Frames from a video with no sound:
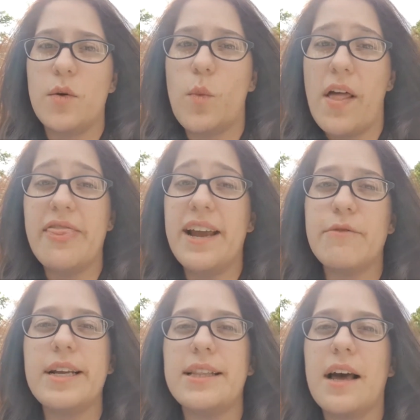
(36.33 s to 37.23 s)
when they
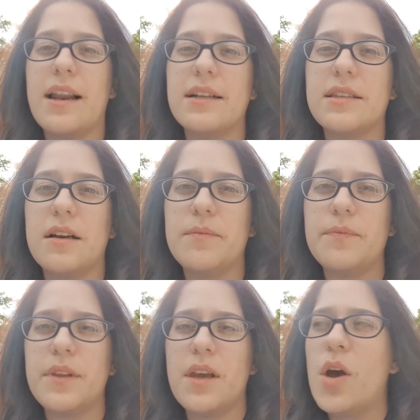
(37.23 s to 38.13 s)
read that letter.
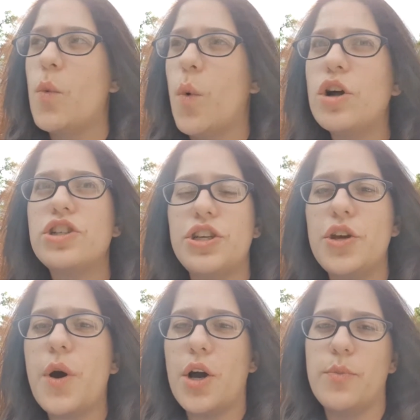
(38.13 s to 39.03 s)
What do
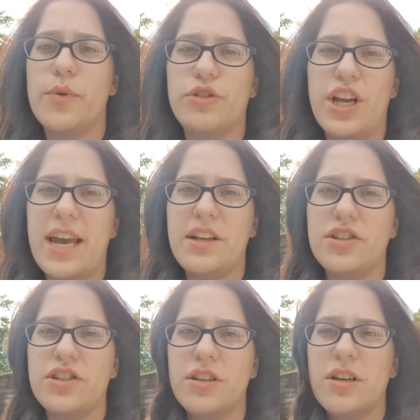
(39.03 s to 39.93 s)
you hope will
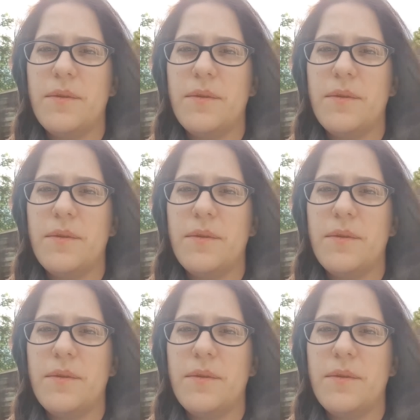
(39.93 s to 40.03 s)
change?